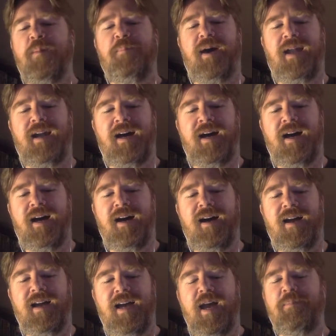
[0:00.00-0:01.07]
But
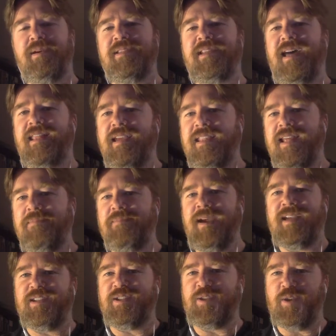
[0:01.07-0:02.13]
that thing that
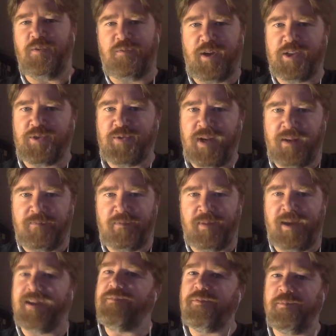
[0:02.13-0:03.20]
makes it so frustrating,
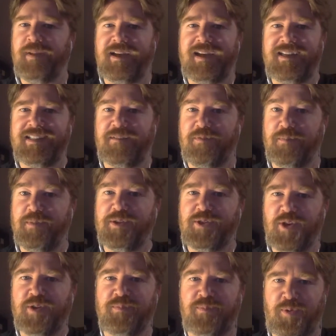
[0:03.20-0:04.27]
from like I said, from a
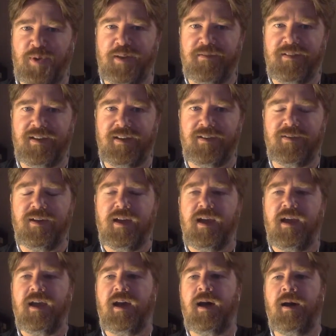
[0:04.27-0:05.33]
certain point of view,
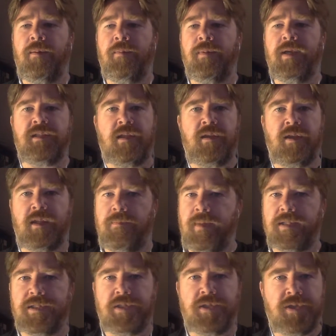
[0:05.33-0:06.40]
is the thing that
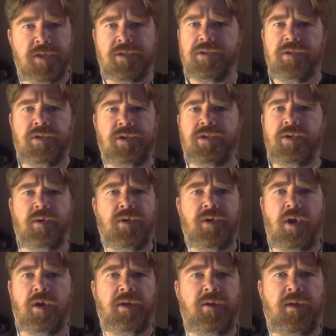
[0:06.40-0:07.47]
makes it just so
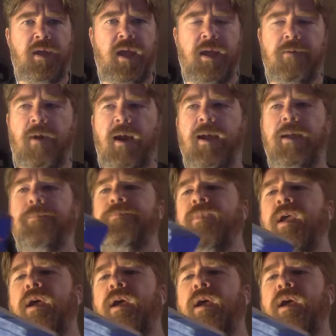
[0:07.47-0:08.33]
darn unique, right?